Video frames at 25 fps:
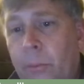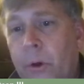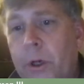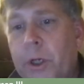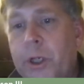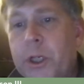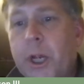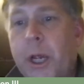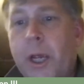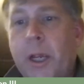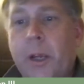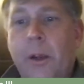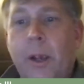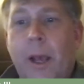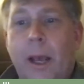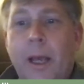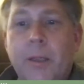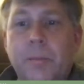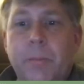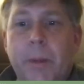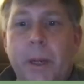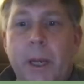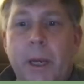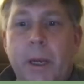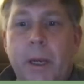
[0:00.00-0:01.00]
Appreciate you
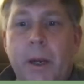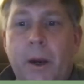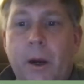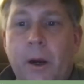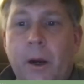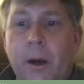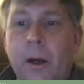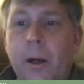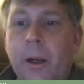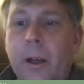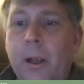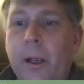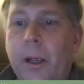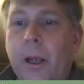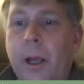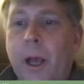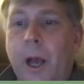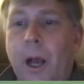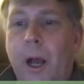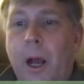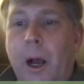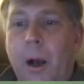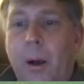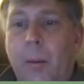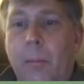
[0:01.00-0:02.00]
guys being here.
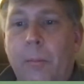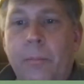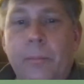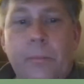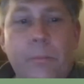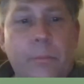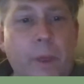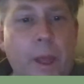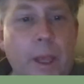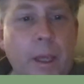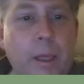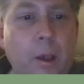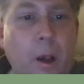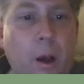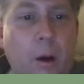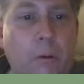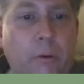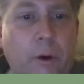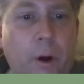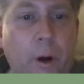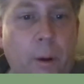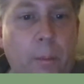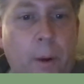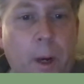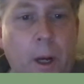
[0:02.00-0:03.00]
Thank you all
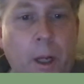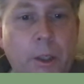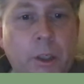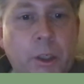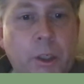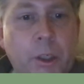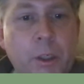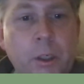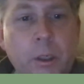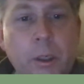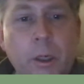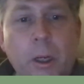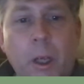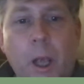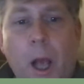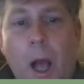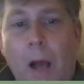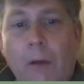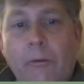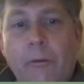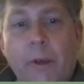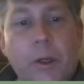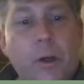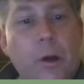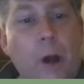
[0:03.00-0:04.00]
very much.
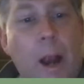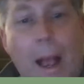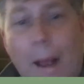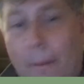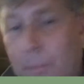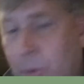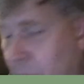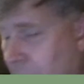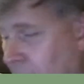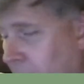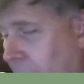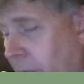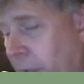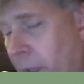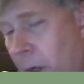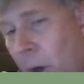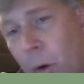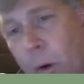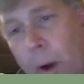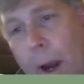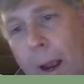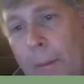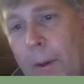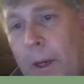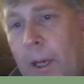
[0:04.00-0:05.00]
Victor, absolutely go
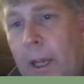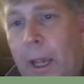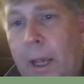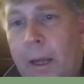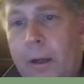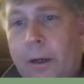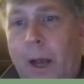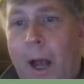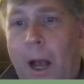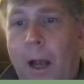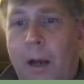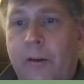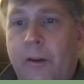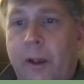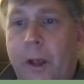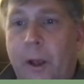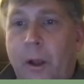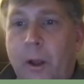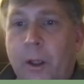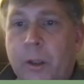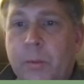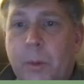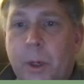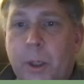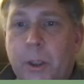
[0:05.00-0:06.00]
grab a canned
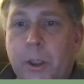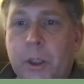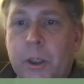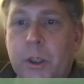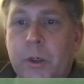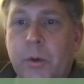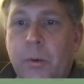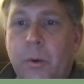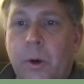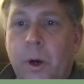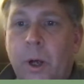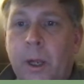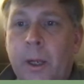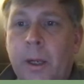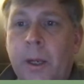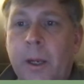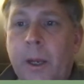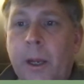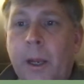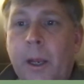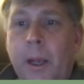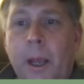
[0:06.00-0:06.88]
cocktail as much as you want.